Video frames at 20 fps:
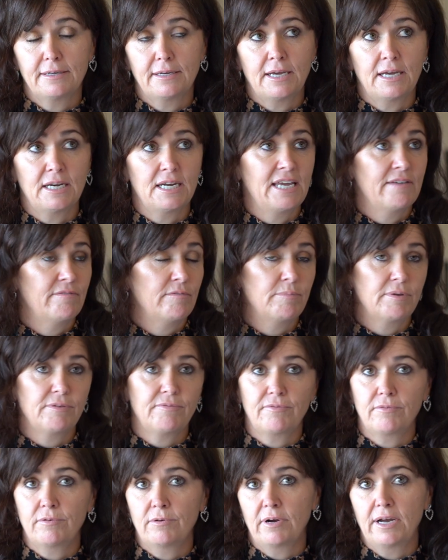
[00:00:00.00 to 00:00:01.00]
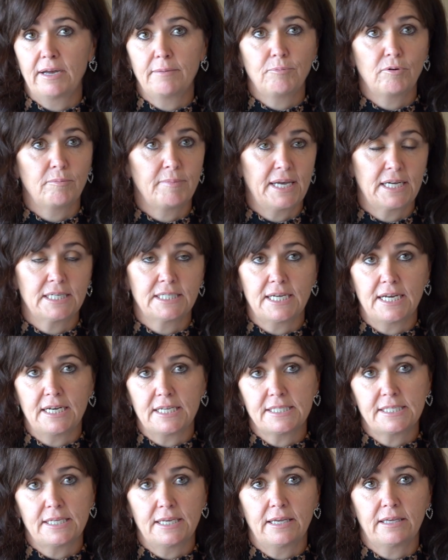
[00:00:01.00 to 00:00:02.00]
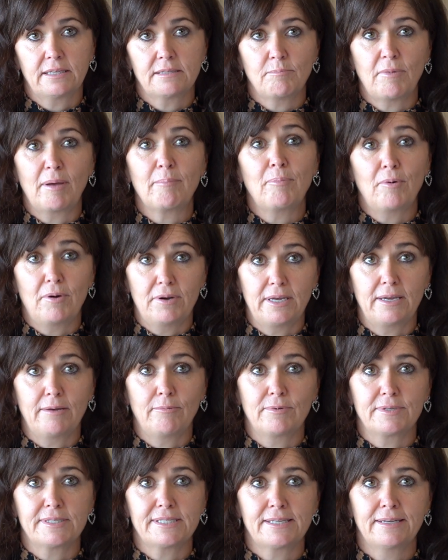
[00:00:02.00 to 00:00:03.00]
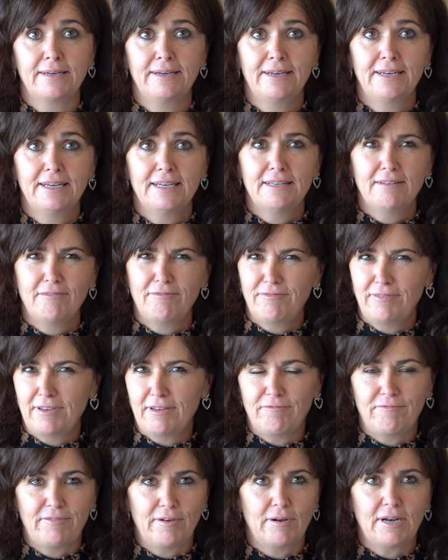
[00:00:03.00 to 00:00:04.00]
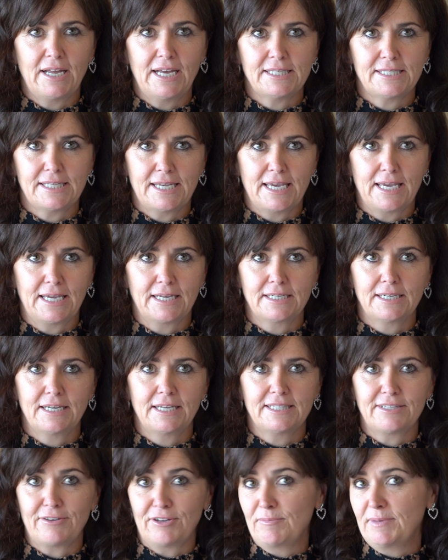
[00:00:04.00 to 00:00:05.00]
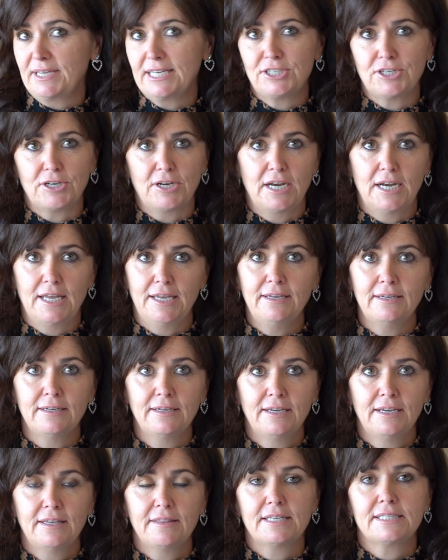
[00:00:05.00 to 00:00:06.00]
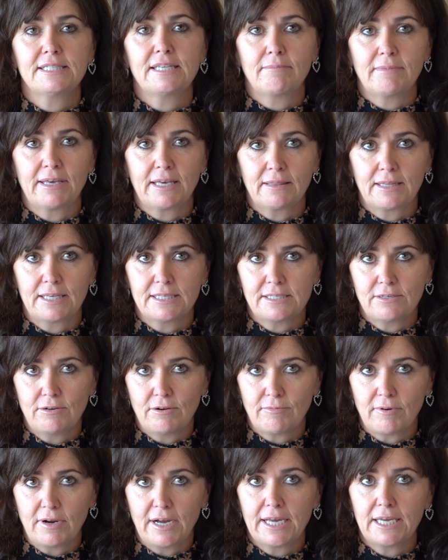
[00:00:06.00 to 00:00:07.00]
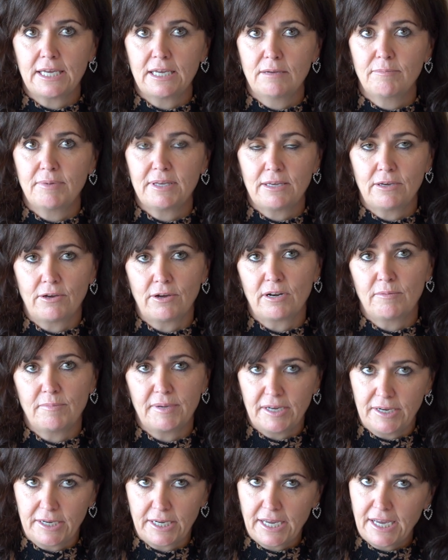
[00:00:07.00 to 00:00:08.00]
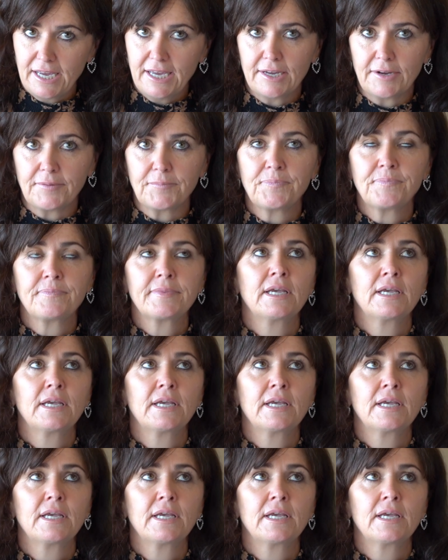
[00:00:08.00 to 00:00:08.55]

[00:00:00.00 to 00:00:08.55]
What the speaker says: And even before I put me under anaesthetic, my body it felt like saying, it's going to be a journey. There's something that's not right here, but you're going to be okay.